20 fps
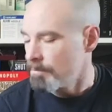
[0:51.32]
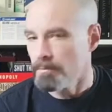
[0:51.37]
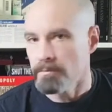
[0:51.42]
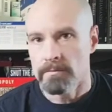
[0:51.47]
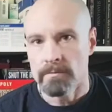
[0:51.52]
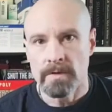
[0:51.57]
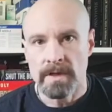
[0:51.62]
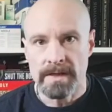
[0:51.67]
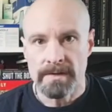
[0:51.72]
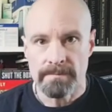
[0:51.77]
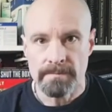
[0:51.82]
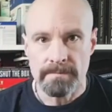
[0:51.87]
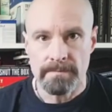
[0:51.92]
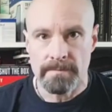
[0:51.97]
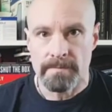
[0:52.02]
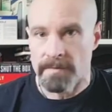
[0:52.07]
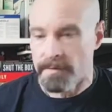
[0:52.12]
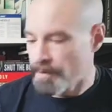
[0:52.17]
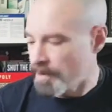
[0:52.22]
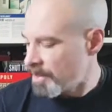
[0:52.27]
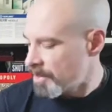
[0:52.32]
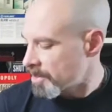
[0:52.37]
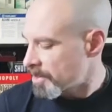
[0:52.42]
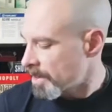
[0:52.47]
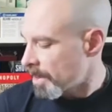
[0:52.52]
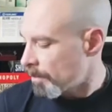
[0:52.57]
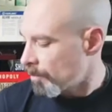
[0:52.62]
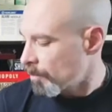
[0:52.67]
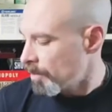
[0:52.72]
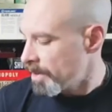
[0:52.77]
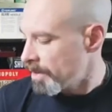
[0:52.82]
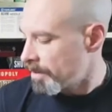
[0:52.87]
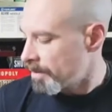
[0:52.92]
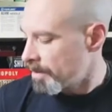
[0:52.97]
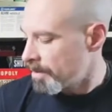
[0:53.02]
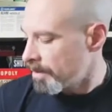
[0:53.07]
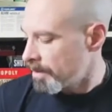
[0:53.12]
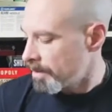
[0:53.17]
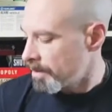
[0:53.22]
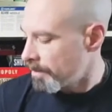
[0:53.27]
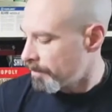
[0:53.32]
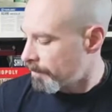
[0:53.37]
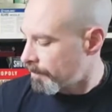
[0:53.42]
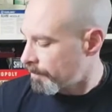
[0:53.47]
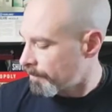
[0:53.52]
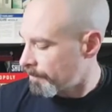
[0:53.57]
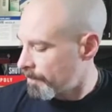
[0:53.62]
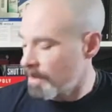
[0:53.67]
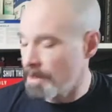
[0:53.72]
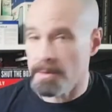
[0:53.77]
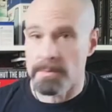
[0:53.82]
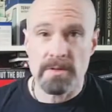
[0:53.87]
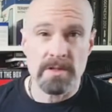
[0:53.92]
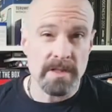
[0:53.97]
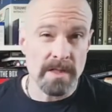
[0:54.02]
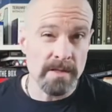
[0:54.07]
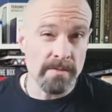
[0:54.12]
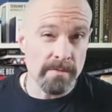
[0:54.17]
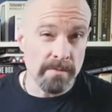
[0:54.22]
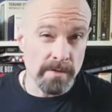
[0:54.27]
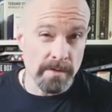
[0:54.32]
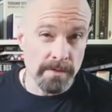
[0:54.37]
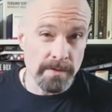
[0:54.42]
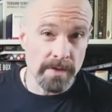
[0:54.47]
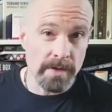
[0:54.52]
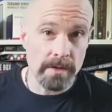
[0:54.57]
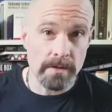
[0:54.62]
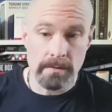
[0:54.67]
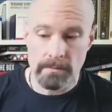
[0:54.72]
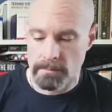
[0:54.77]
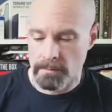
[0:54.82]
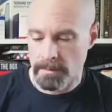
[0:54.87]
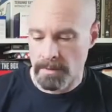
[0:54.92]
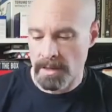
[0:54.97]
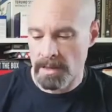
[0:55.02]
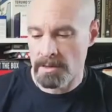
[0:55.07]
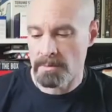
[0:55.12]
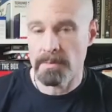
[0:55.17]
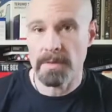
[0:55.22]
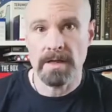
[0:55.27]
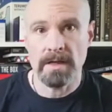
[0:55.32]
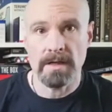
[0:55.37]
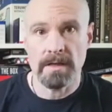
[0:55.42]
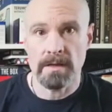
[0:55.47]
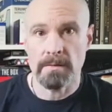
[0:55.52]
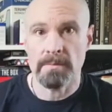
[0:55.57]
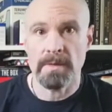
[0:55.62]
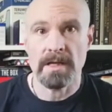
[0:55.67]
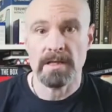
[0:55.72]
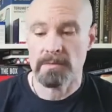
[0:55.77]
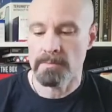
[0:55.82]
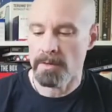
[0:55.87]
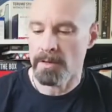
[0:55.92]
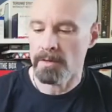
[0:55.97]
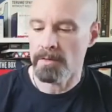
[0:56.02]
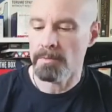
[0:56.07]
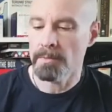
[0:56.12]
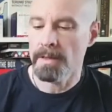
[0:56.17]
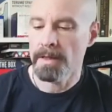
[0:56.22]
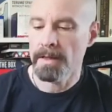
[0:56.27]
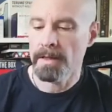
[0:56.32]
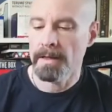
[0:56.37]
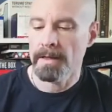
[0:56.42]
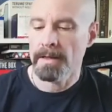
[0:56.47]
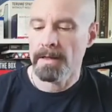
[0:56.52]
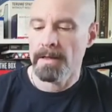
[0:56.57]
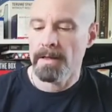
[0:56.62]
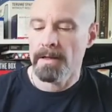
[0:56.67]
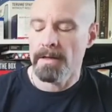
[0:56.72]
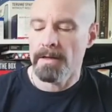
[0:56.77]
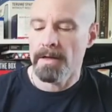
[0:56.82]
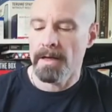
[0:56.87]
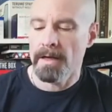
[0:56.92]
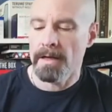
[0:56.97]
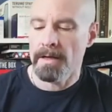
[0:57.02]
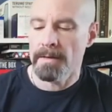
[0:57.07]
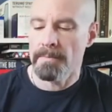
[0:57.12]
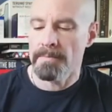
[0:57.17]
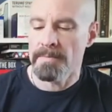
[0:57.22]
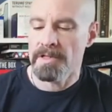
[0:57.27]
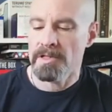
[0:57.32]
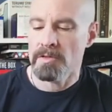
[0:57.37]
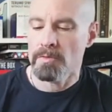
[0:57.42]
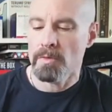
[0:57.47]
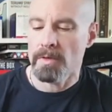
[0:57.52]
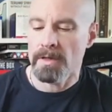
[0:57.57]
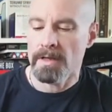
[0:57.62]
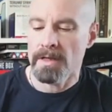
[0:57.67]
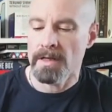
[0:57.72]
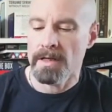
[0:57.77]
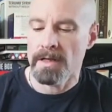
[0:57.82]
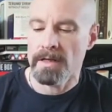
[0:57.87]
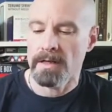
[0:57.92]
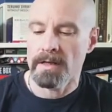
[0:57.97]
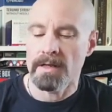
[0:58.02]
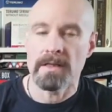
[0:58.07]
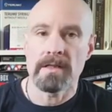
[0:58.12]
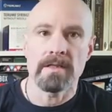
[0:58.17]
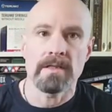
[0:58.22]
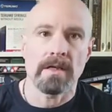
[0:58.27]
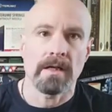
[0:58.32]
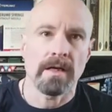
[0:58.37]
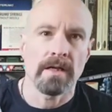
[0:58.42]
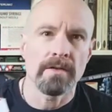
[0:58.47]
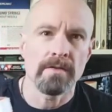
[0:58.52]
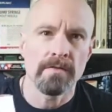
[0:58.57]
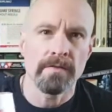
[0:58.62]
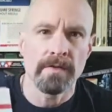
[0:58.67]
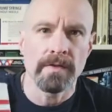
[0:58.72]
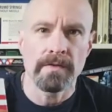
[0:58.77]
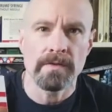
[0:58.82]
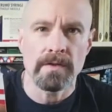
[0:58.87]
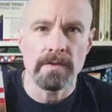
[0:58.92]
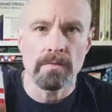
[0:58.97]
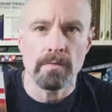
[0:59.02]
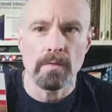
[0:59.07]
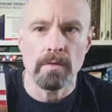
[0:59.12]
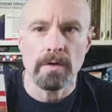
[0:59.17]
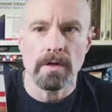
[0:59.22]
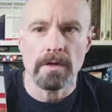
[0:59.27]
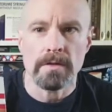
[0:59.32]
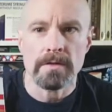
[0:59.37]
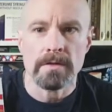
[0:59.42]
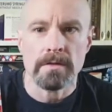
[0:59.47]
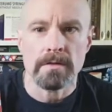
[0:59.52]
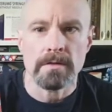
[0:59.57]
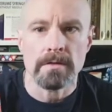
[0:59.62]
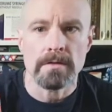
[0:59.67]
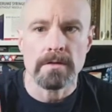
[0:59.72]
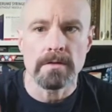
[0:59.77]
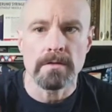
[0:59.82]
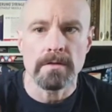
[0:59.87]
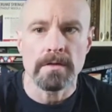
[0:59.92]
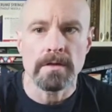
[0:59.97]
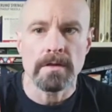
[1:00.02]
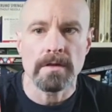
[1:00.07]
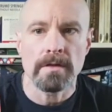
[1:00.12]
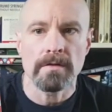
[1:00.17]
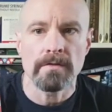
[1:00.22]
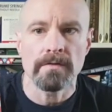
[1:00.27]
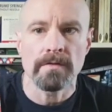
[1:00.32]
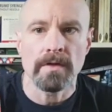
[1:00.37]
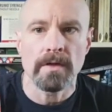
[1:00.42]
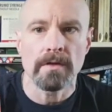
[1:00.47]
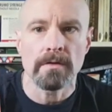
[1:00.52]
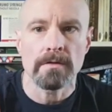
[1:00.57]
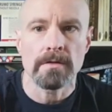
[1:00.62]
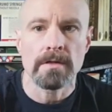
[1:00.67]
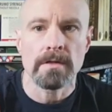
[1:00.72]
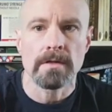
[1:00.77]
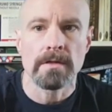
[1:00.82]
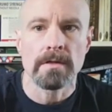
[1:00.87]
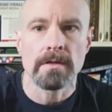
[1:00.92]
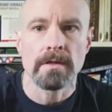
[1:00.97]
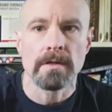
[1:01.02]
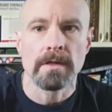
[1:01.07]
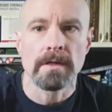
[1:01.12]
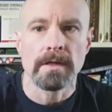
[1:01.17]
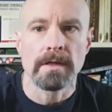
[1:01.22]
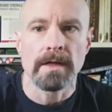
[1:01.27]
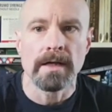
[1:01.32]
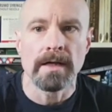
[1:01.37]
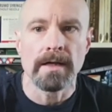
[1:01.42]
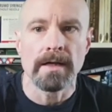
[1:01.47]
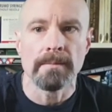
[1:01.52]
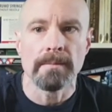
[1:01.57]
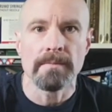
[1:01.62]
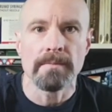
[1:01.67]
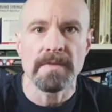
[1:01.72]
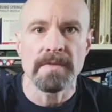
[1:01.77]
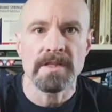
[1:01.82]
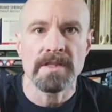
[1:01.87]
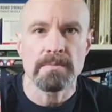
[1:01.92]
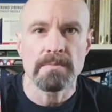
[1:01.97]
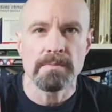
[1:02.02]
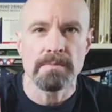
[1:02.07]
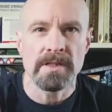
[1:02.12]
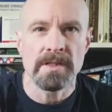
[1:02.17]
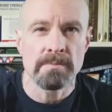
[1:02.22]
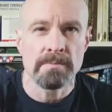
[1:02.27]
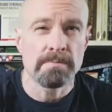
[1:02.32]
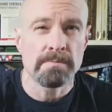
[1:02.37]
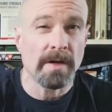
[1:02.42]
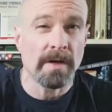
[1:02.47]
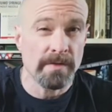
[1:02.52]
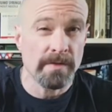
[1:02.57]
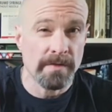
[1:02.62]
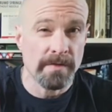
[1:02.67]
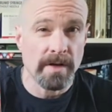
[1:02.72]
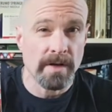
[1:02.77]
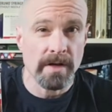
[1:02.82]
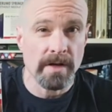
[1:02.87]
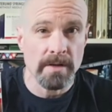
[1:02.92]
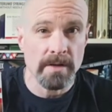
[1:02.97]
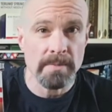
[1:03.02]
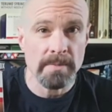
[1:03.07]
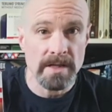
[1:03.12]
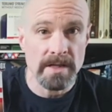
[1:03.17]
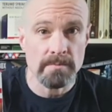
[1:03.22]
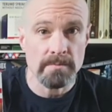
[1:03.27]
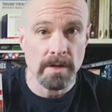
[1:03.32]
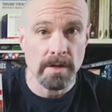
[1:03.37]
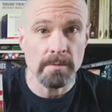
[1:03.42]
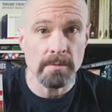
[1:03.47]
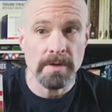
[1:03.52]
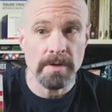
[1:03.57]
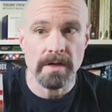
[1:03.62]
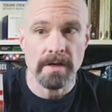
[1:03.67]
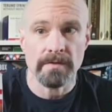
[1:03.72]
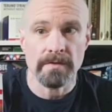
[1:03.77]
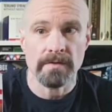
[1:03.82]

really finished up with the Phillips Infrafil as being the best bulb. This one here is 150 watt, 230 volt. This is by far the best bulb that I've